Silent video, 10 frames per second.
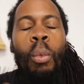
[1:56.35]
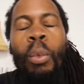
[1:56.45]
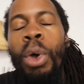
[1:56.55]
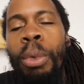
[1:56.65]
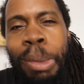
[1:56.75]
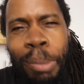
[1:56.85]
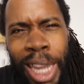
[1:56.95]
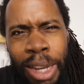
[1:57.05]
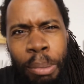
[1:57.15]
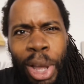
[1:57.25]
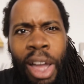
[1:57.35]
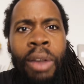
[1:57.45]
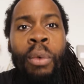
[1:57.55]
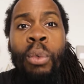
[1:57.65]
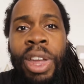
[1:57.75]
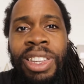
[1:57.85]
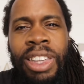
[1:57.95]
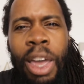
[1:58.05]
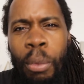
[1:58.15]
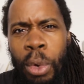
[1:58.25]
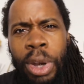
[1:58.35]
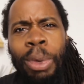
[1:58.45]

What do we mean by risk and what